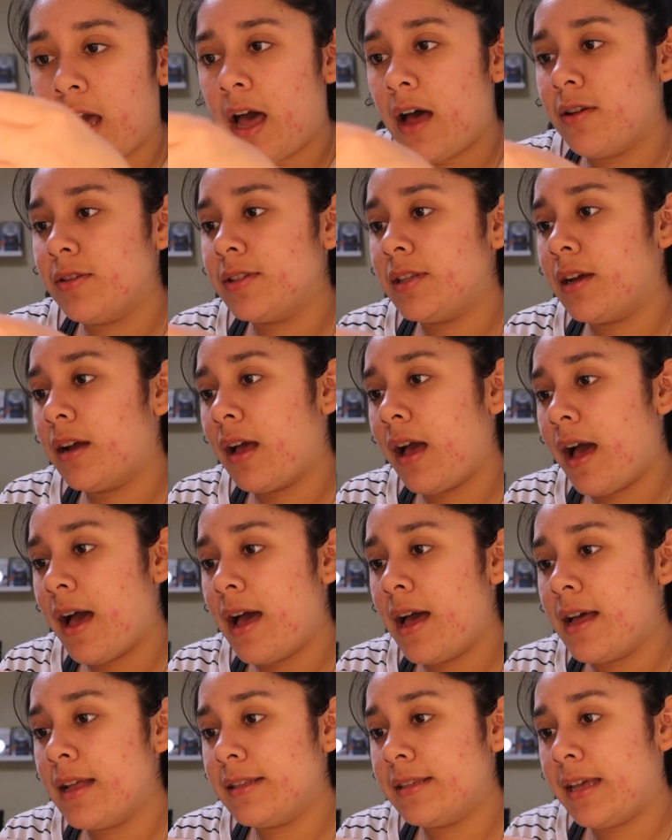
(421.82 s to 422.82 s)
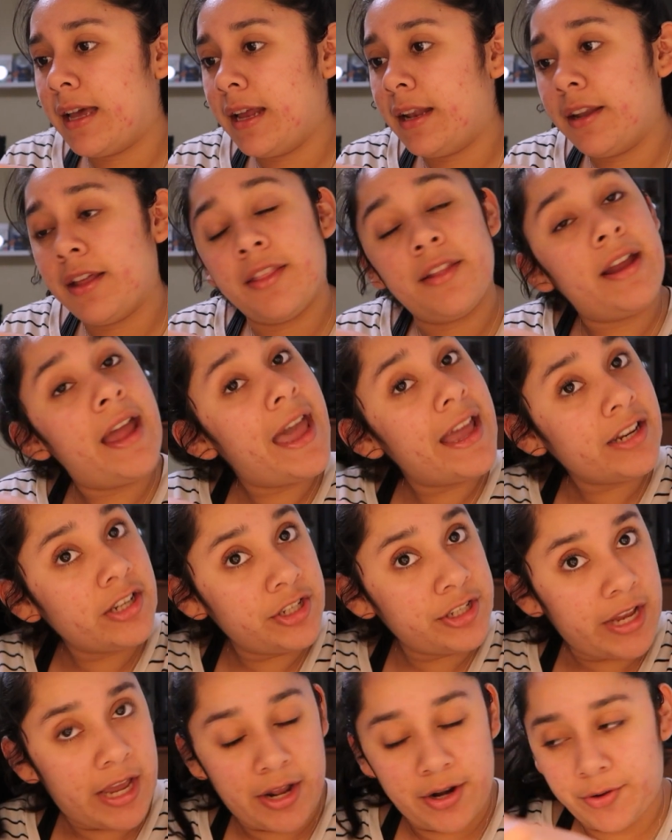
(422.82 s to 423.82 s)
I also got another
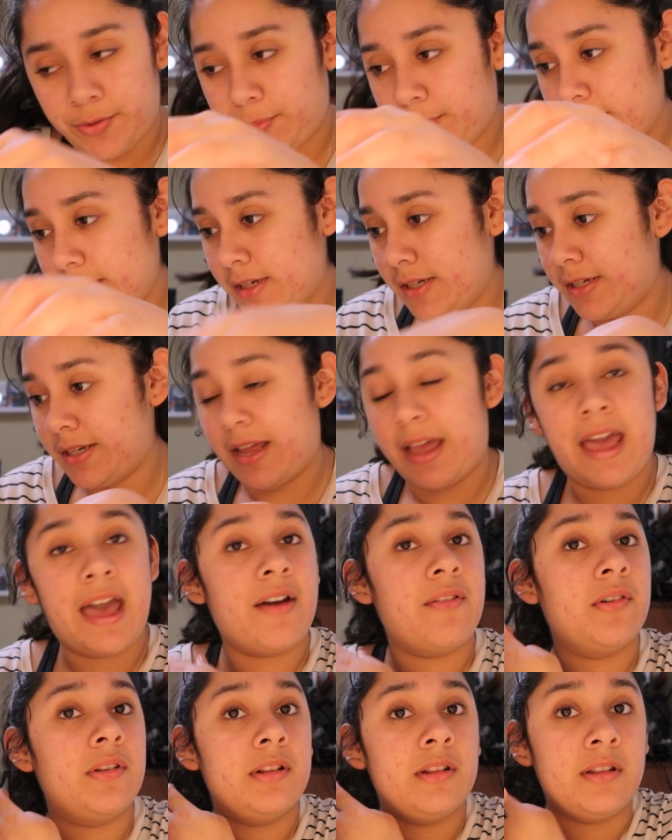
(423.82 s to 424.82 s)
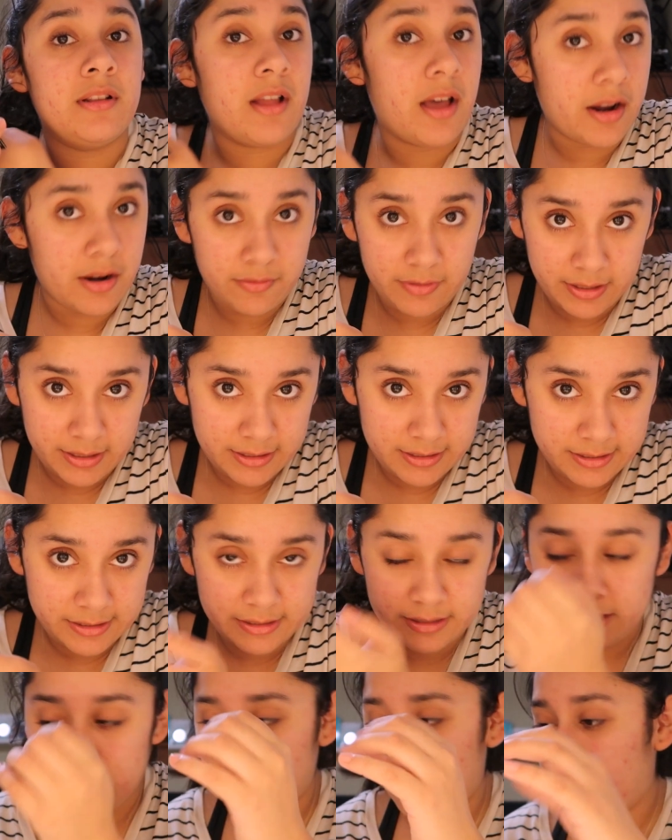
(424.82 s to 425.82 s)
eyeshadow, which I have a lot of
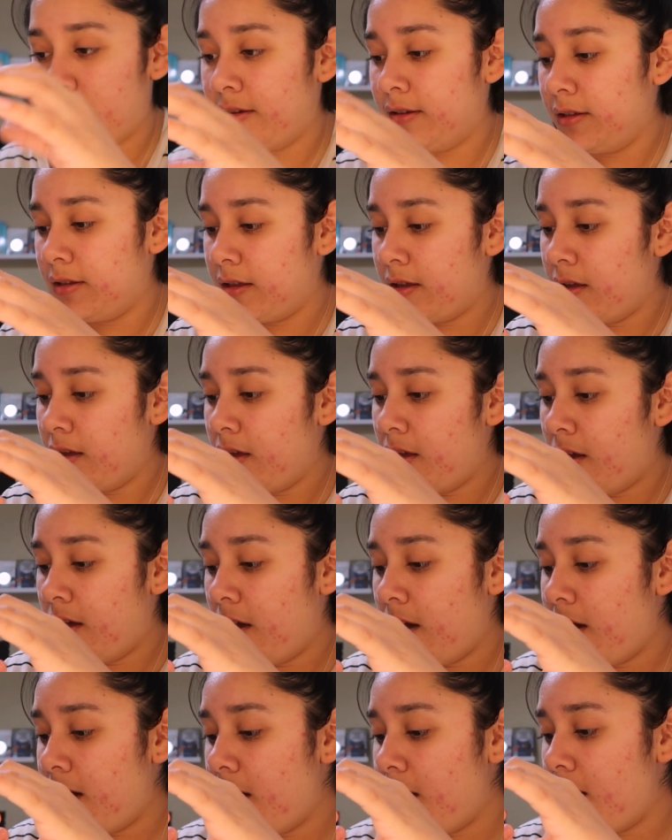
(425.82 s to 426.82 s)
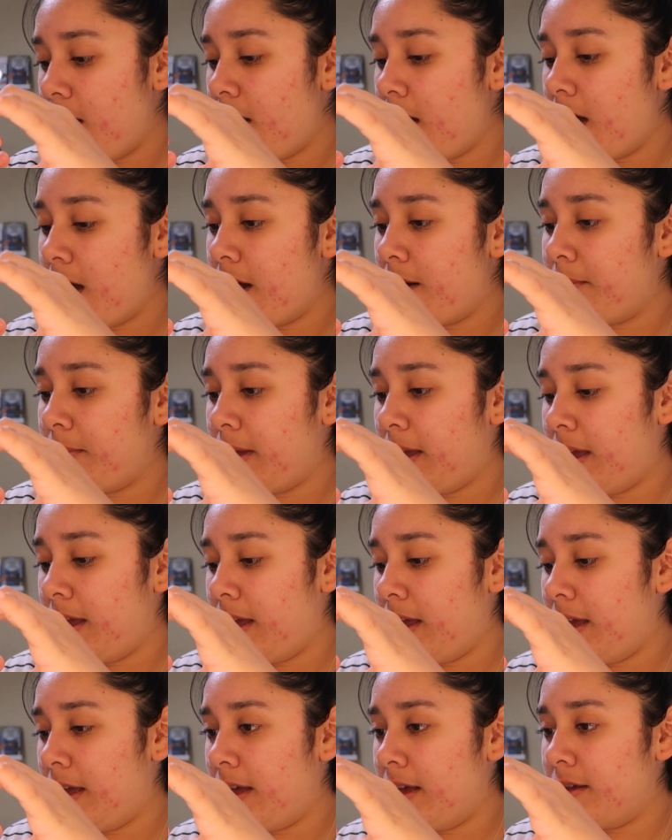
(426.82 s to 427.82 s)
these. It
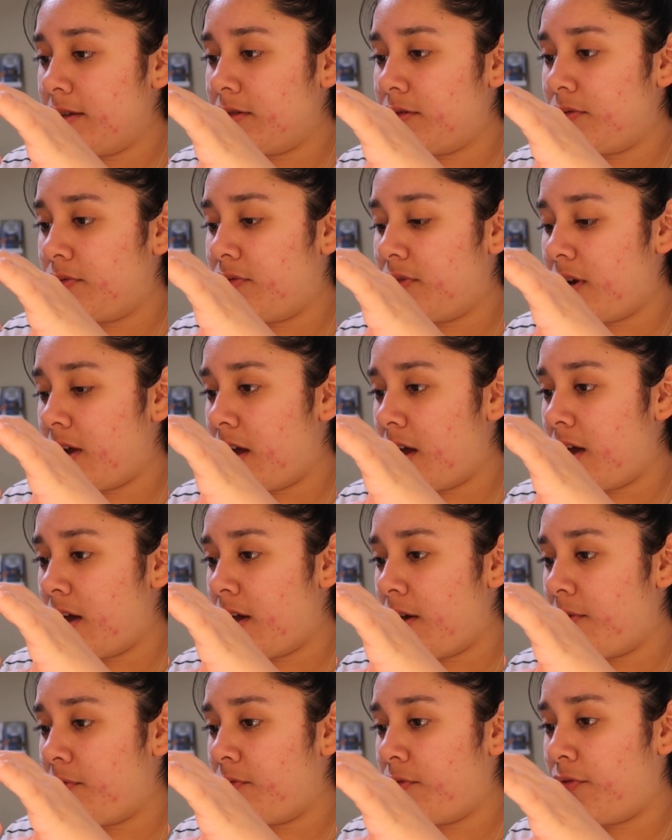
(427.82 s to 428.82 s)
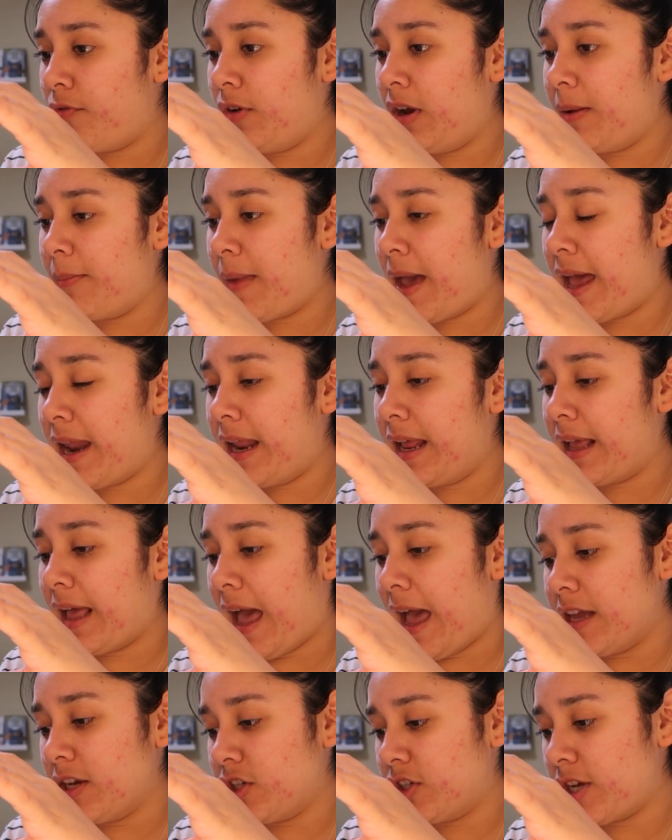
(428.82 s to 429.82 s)
is from Freematic
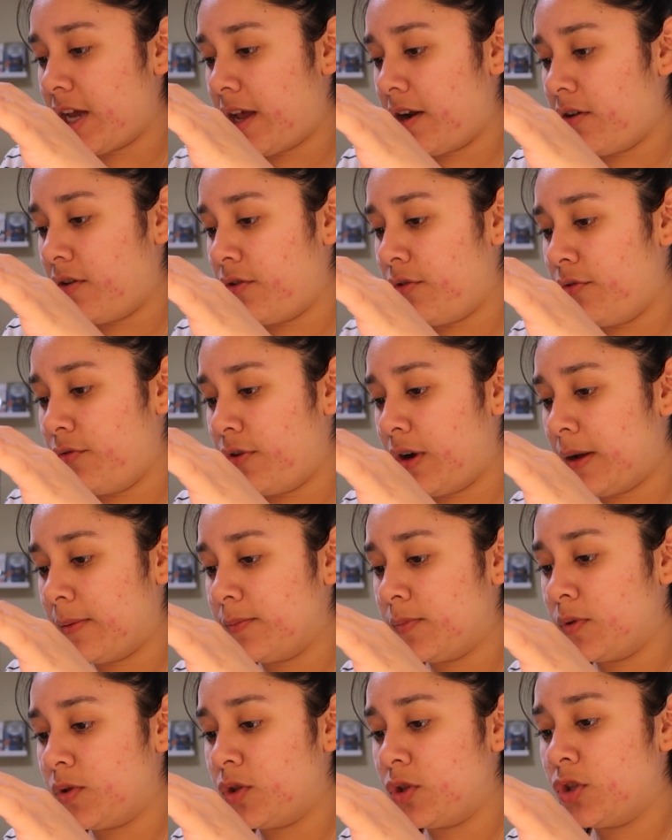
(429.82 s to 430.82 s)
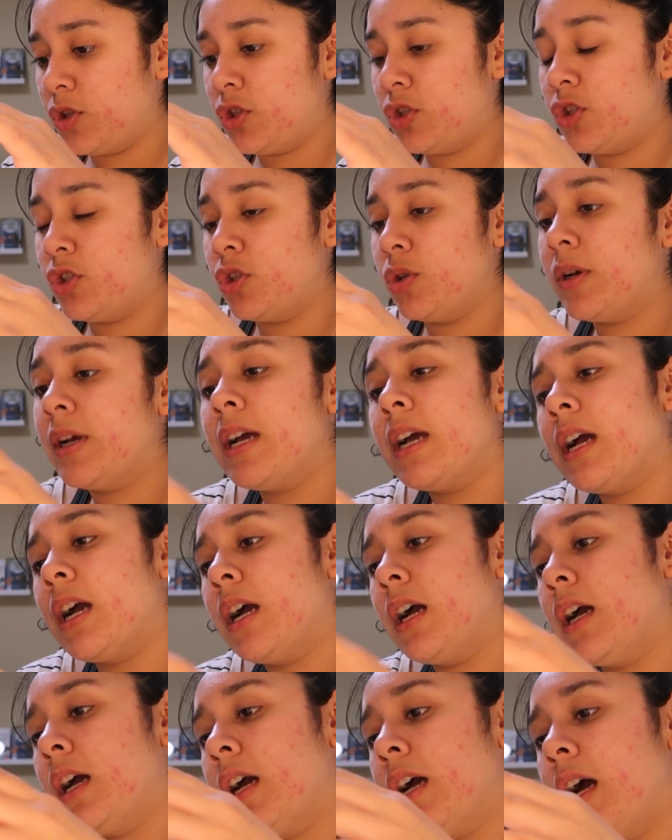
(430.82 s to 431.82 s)
Eyeshadow from
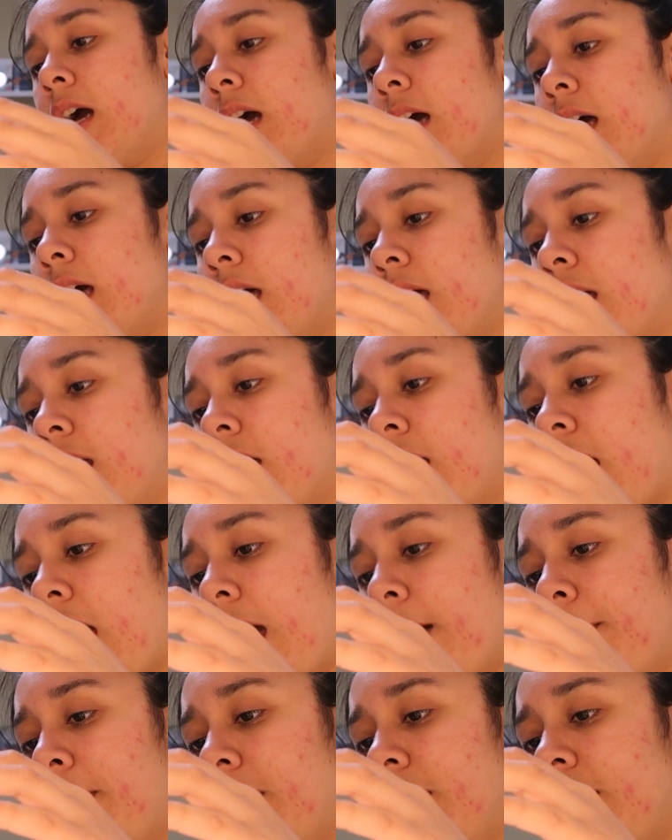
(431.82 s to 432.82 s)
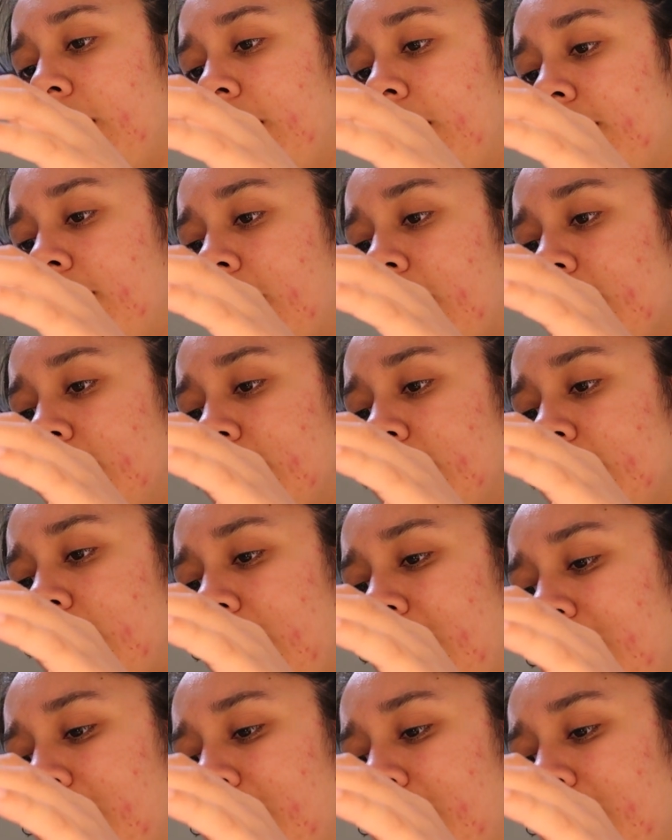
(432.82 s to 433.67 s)
Duca, I believe that's how